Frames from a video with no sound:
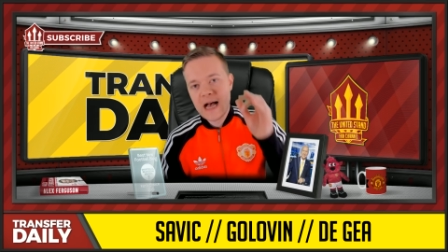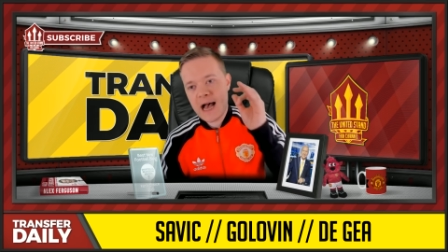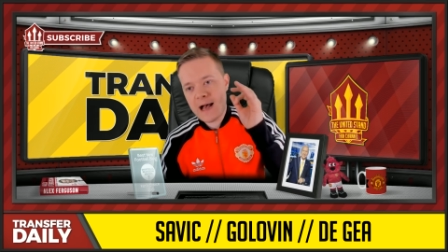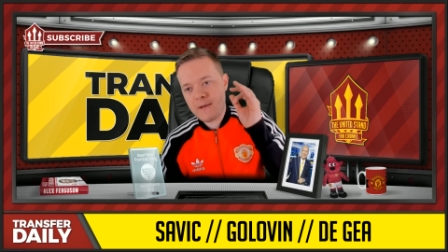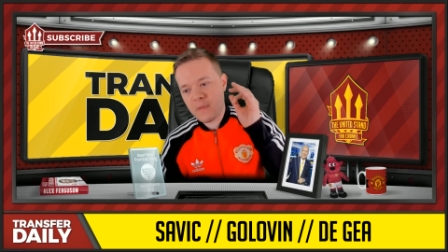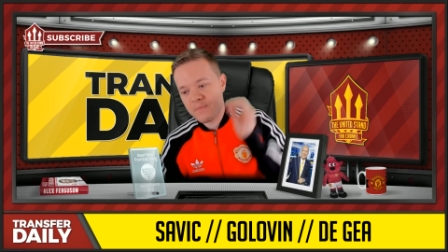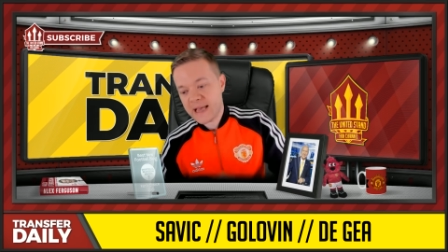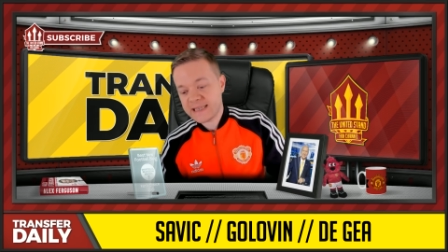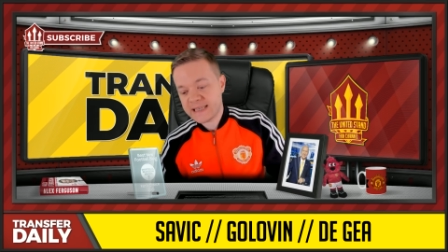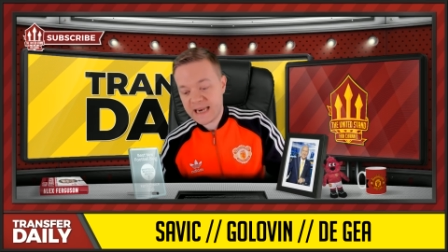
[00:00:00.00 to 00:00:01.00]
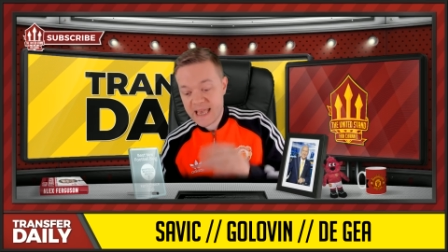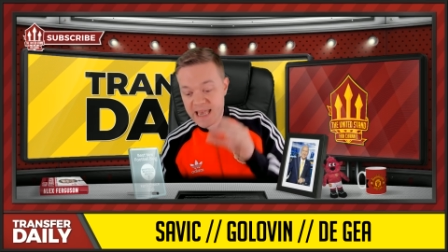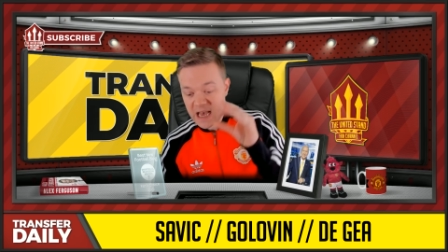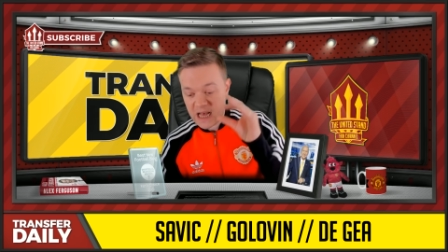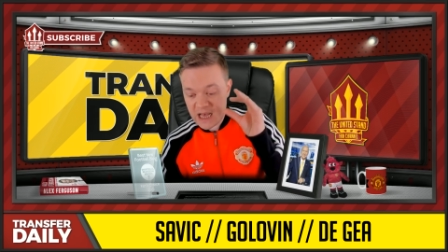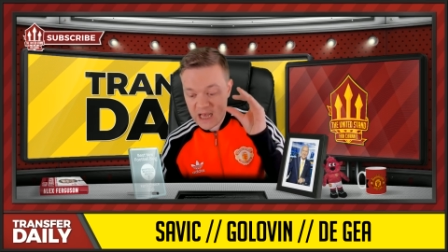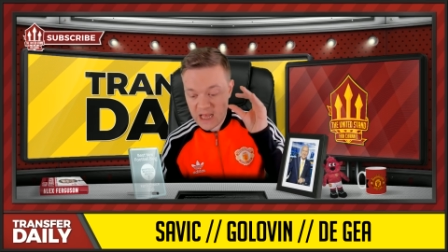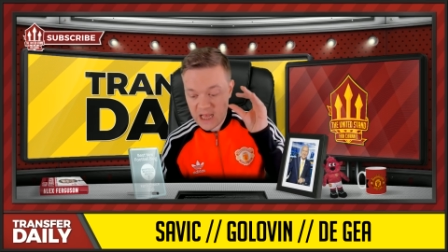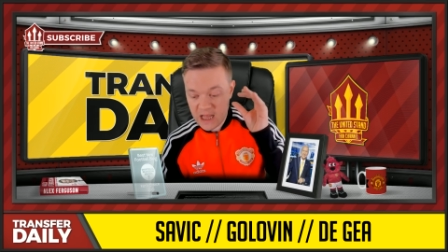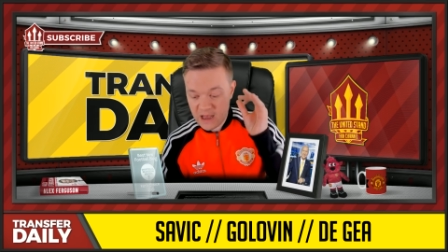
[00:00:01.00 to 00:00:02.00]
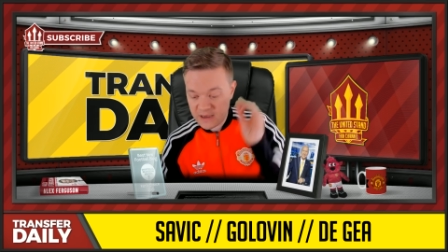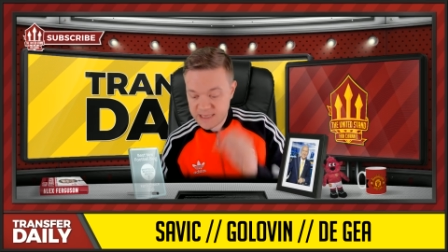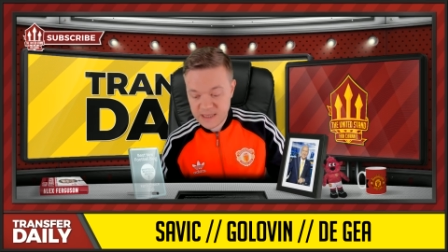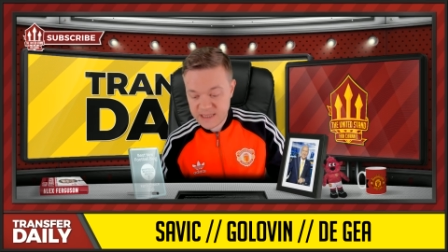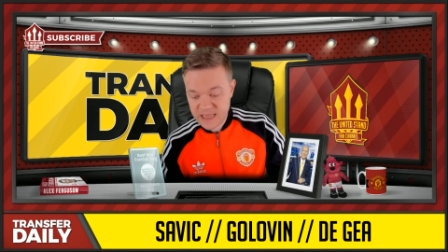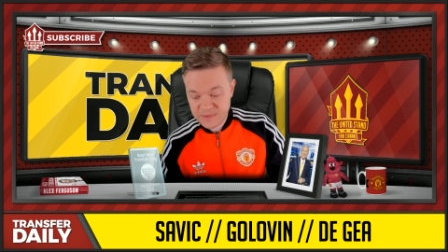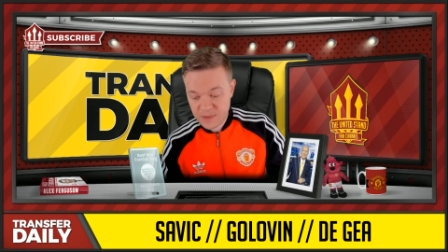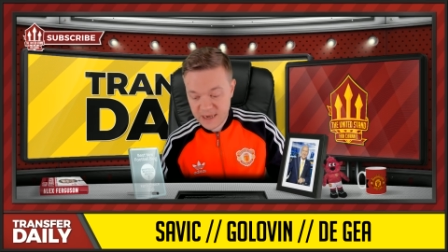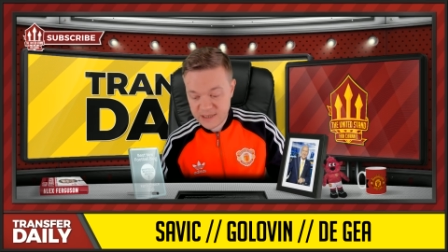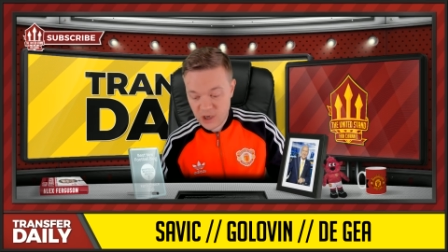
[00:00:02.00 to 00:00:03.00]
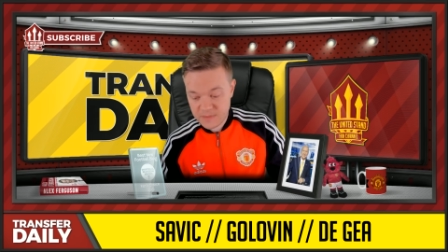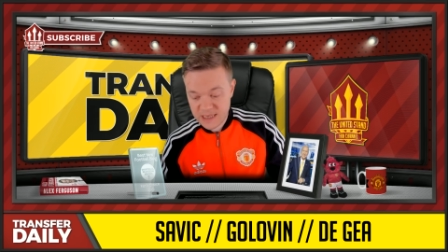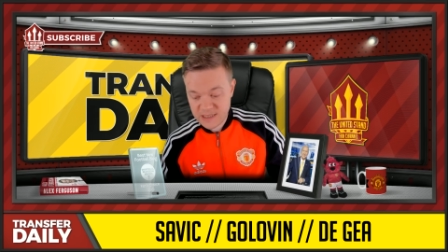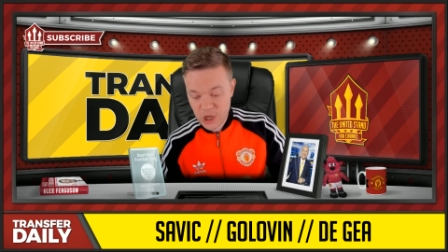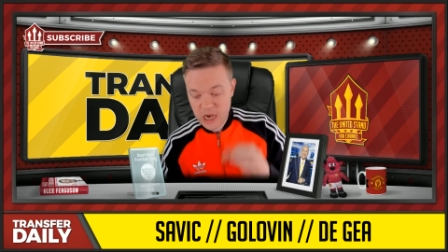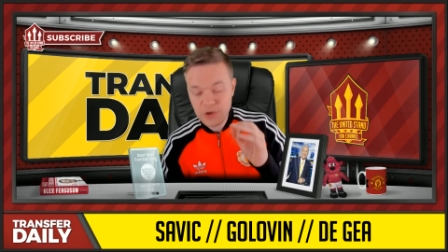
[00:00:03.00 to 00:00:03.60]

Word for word: Um, basically, uh, I said this name so many times last night.